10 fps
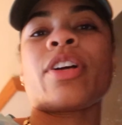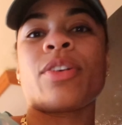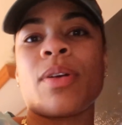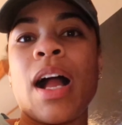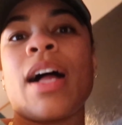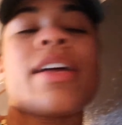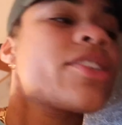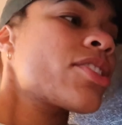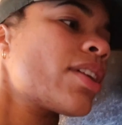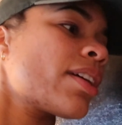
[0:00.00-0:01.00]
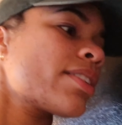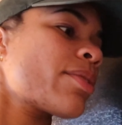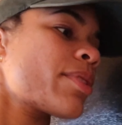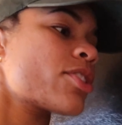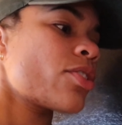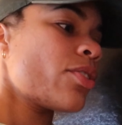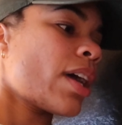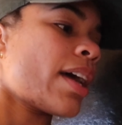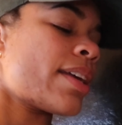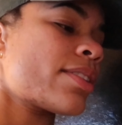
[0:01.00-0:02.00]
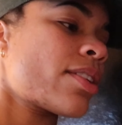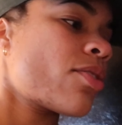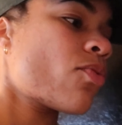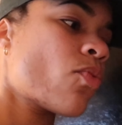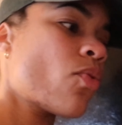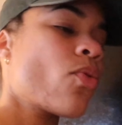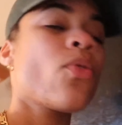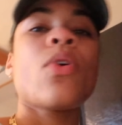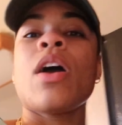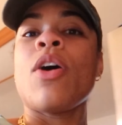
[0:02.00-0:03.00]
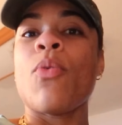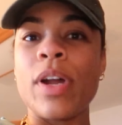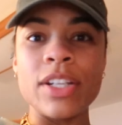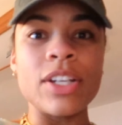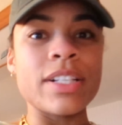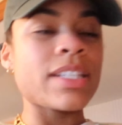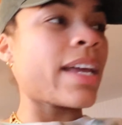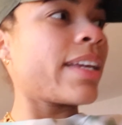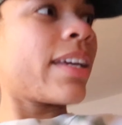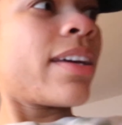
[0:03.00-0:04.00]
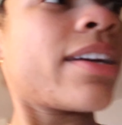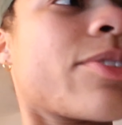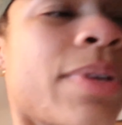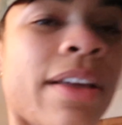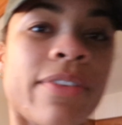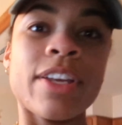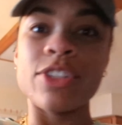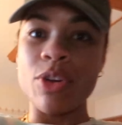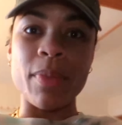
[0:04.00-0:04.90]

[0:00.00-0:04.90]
our garage because I want to show you guys what it looks like because we have so